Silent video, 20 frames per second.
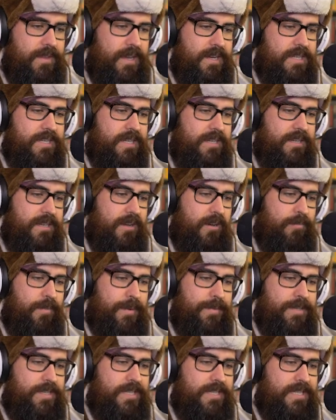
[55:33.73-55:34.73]
Actually, no.
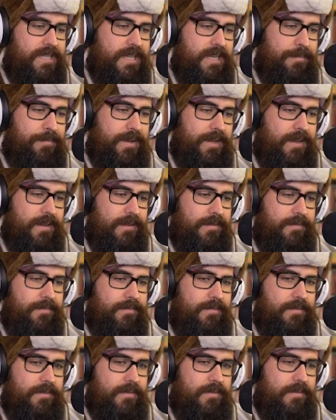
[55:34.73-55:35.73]
Maybe she's sleeping.
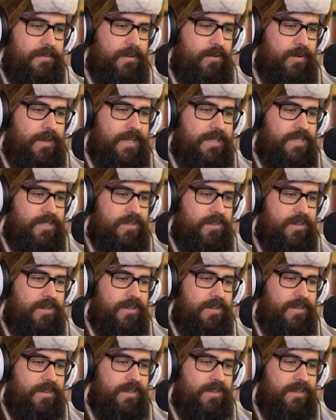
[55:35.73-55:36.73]
No answer.
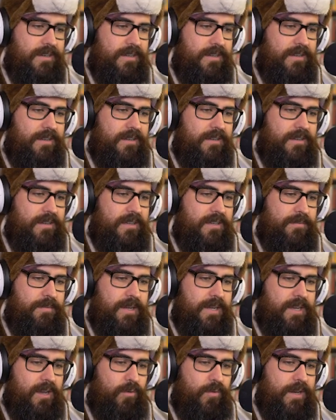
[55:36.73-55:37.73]
Himiko.
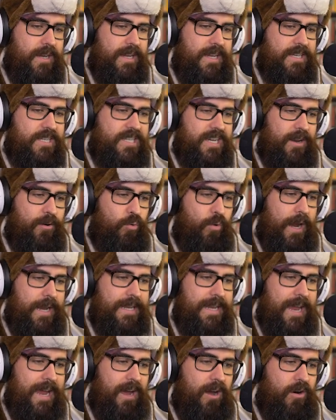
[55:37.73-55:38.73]
Himiko, we need to get inside
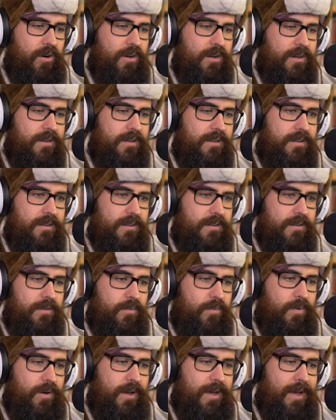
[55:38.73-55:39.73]
right now. Mm
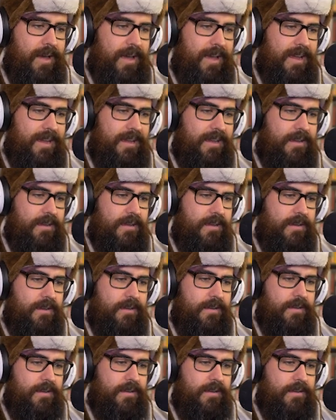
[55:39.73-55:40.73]
-hmm. Why?
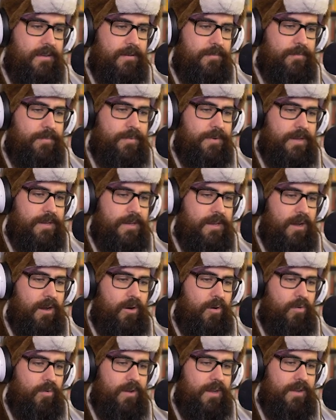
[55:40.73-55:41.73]
But you
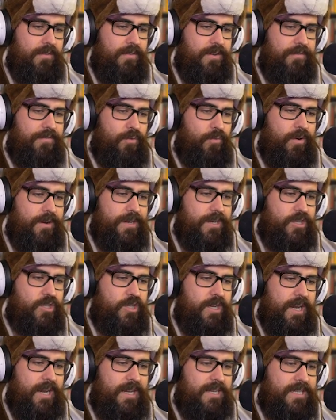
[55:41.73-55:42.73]
know, even if we wanted to
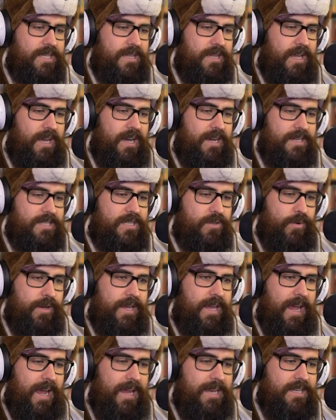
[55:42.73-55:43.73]
check, it's locked, so
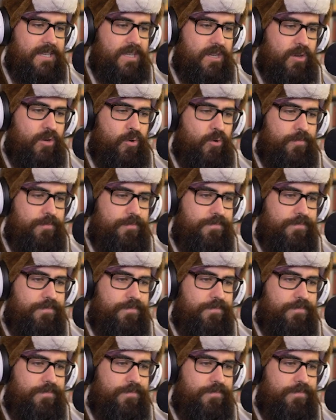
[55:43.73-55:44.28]
we can't do.